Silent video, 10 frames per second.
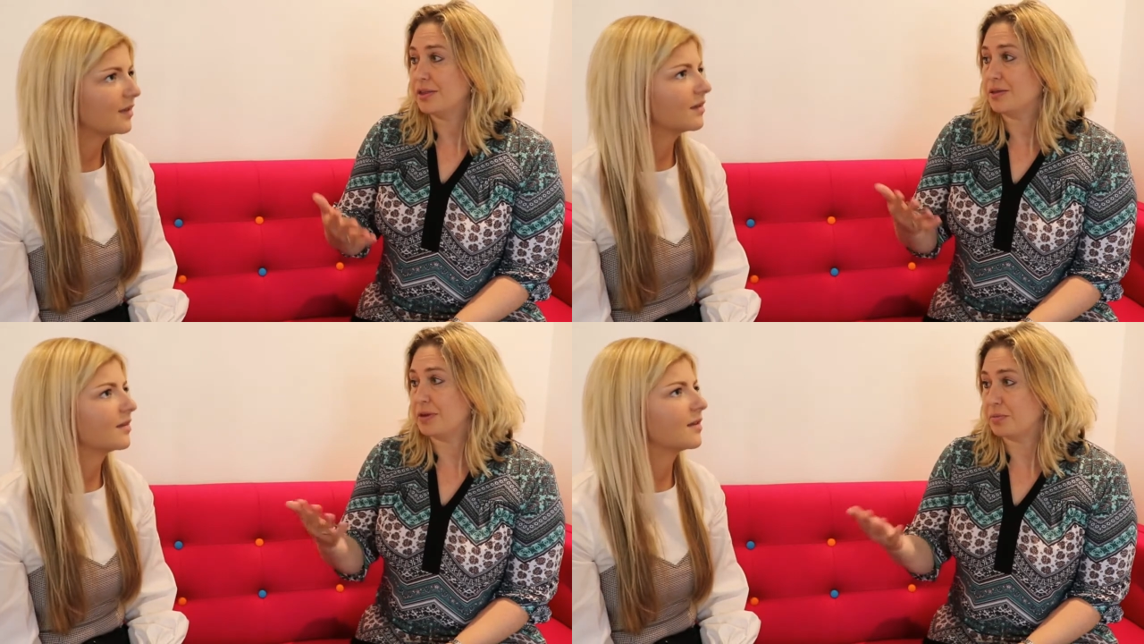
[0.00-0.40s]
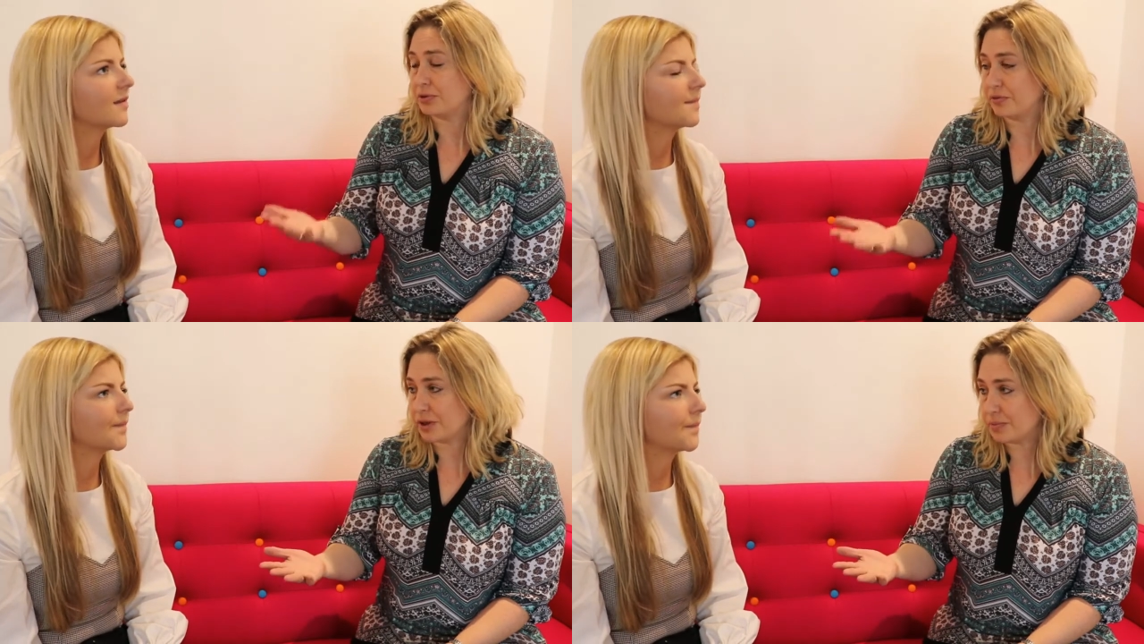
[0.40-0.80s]
Speaker 1: the people
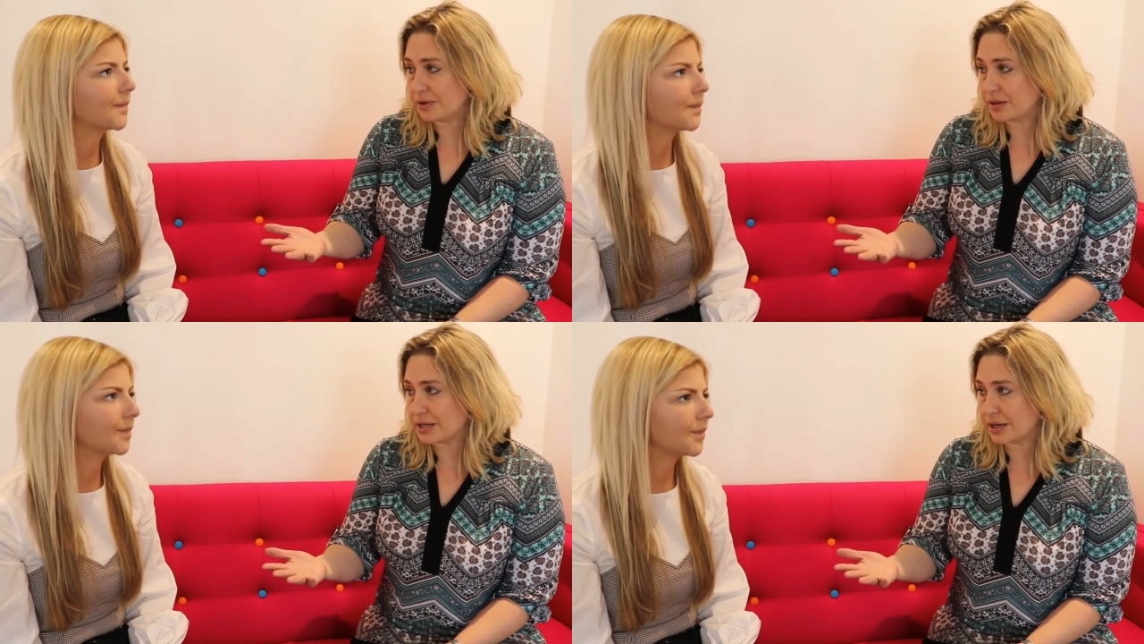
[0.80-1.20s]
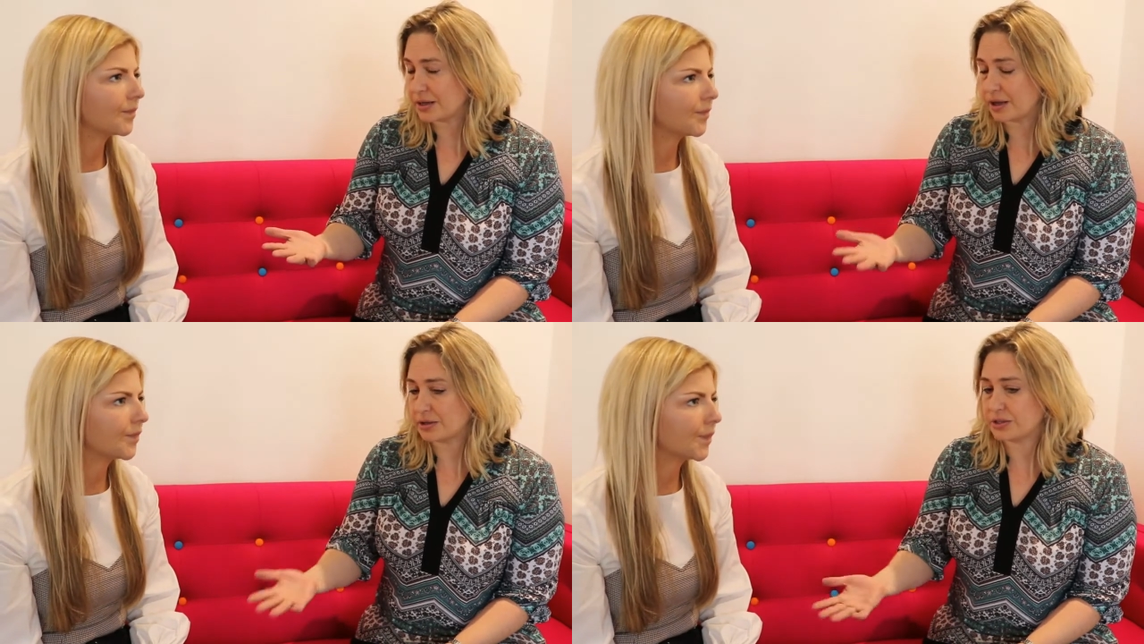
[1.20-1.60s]
developing the
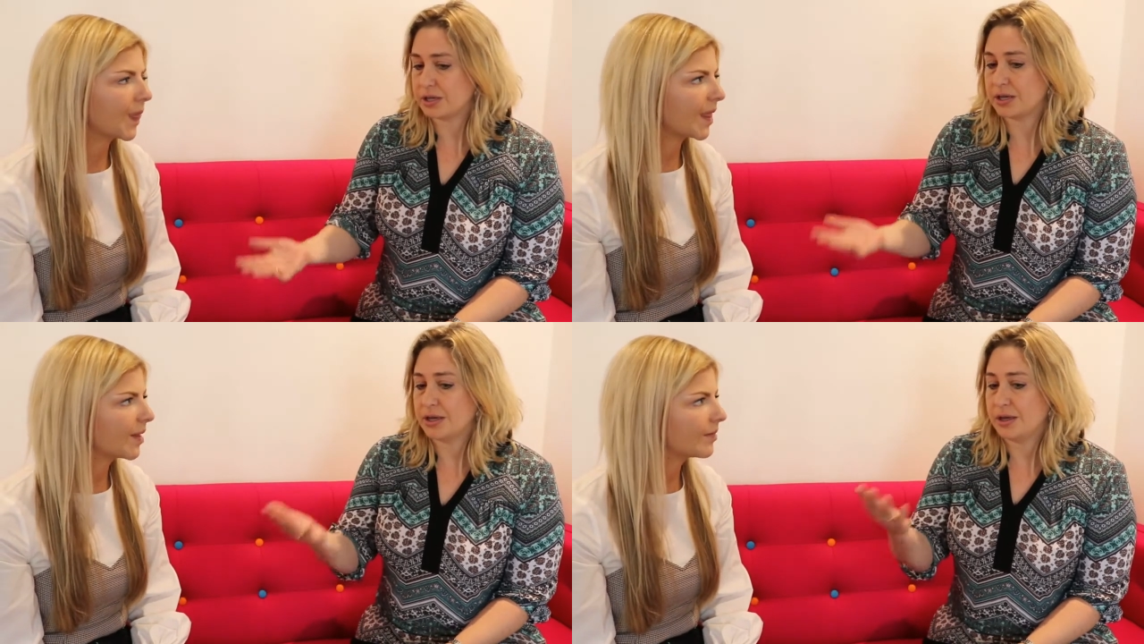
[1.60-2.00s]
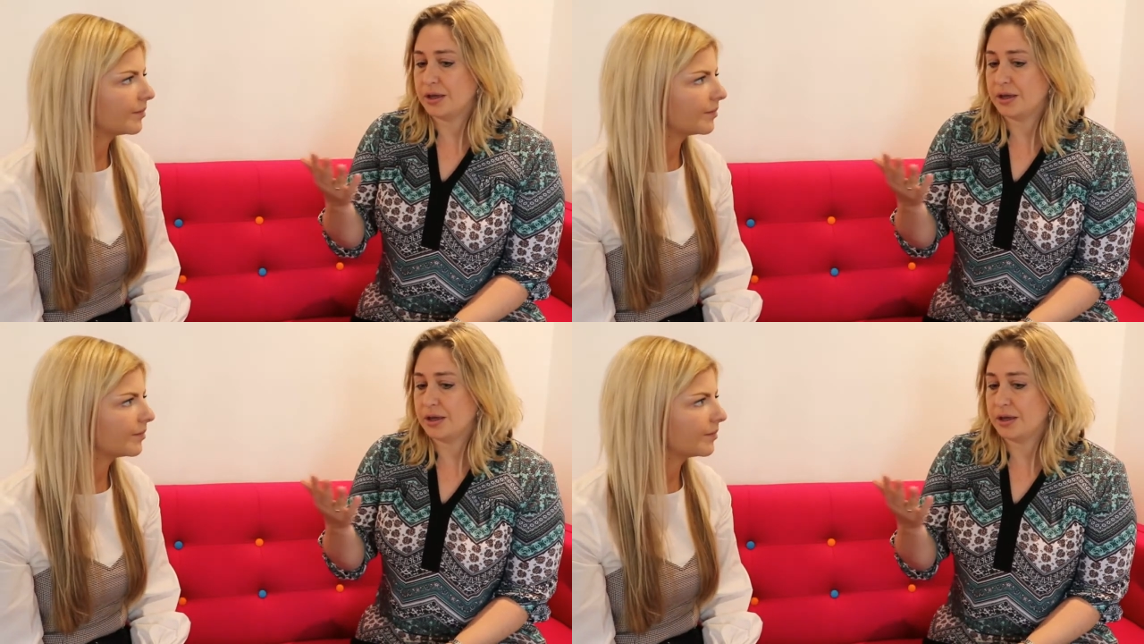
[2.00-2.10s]
technology,